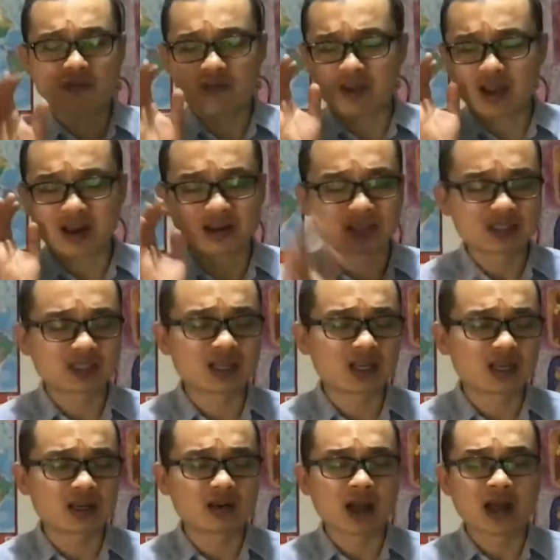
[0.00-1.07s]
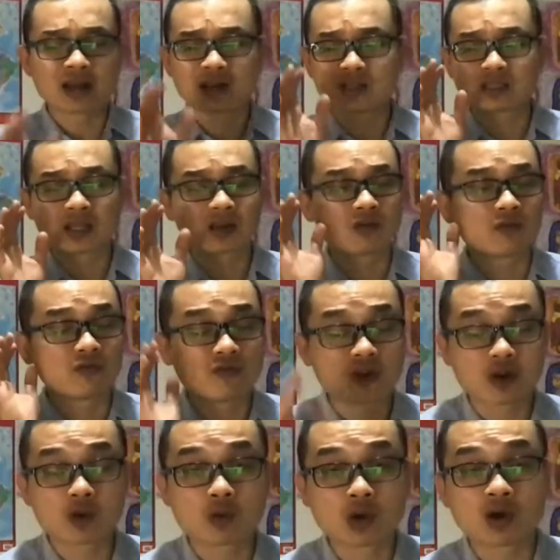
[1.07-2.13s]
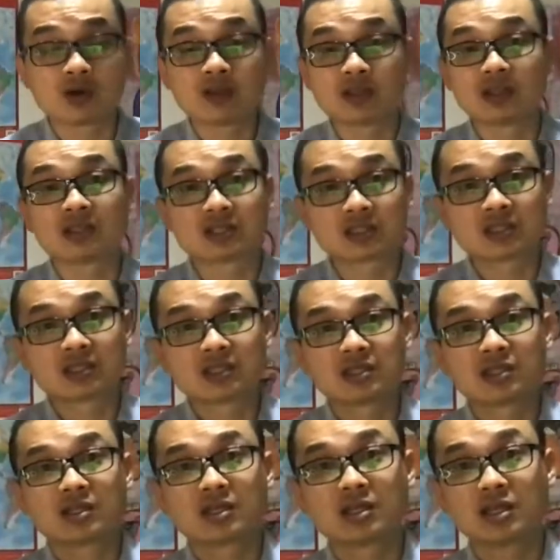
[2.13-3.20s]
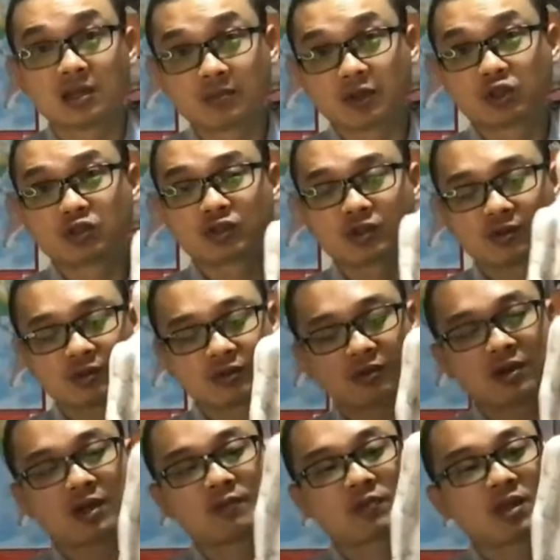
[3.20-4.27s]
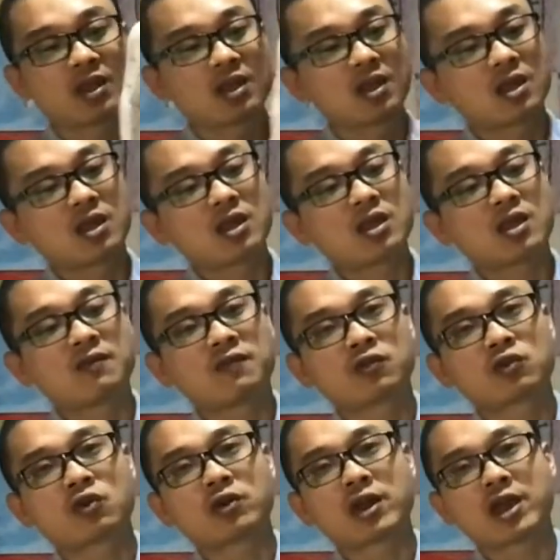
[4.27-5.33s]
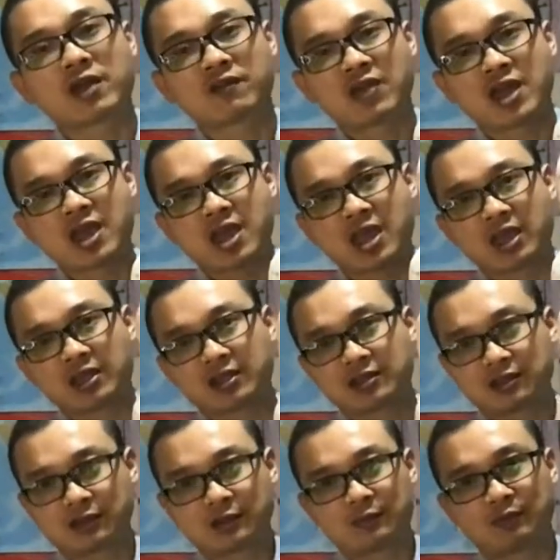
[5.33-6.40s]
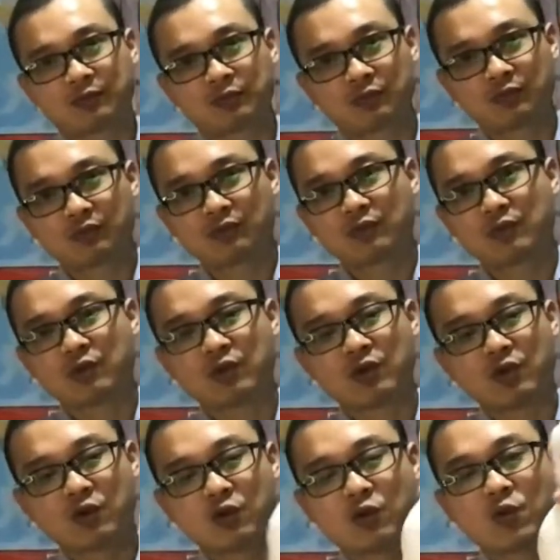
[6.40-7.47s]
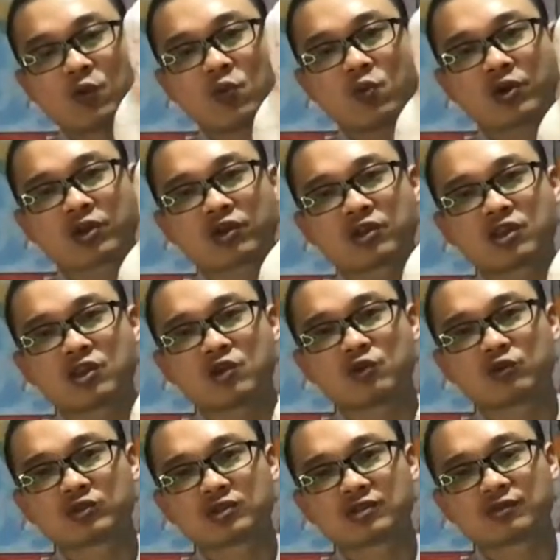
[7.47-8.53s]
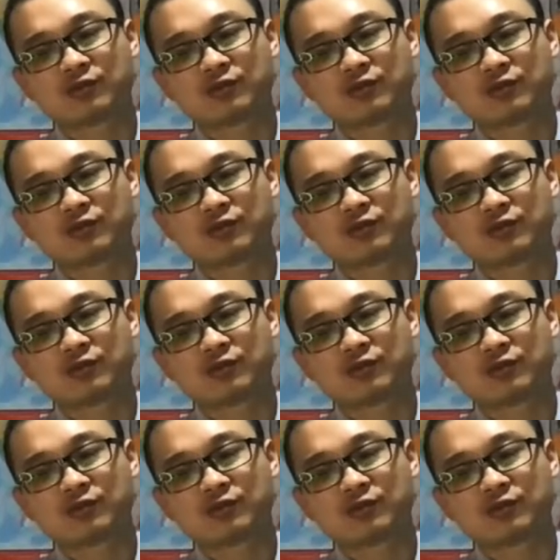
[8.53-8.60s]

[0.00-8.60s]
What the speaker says: understand it very well on this image. Right? If you don't have hands, what are you going to use?